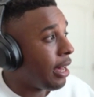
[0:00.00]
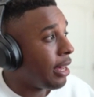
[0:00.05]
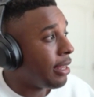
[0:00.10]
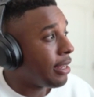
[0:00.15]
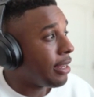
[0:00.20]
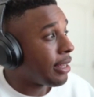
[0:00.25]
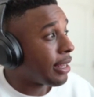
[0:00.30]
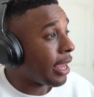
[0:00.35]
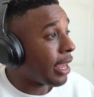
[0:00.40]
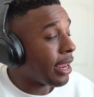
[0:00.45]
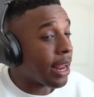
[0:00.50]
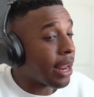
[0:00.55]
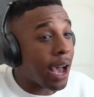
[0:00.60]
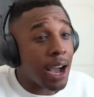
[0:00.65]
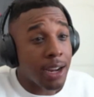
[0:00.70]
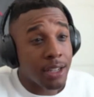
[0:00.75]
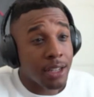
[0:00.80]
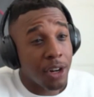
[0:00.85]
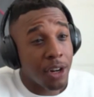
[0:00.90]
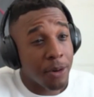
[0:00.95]

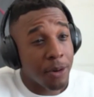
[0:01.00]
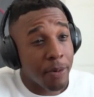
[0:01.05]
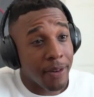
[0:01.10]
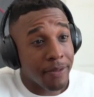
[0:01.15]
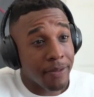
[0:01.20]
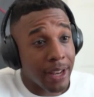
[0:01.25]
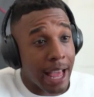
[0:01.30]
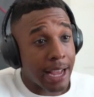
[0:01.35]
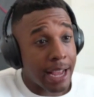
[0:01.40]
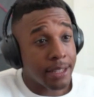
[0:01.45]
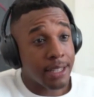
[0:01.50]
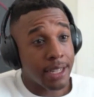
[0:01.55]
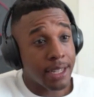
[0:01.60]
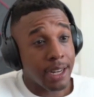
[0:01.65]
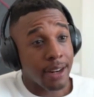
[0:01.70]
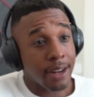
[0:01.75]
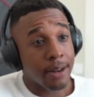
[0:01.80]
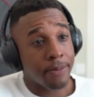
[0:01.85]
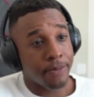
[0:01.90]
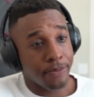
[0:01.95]
late October of
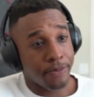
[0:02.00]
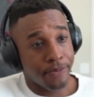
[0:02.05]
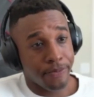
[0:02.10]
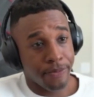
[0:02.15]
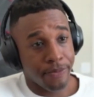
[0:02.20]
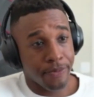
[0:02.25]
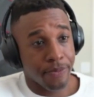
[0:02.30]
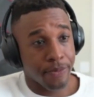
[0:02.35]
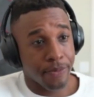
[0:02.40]
last year.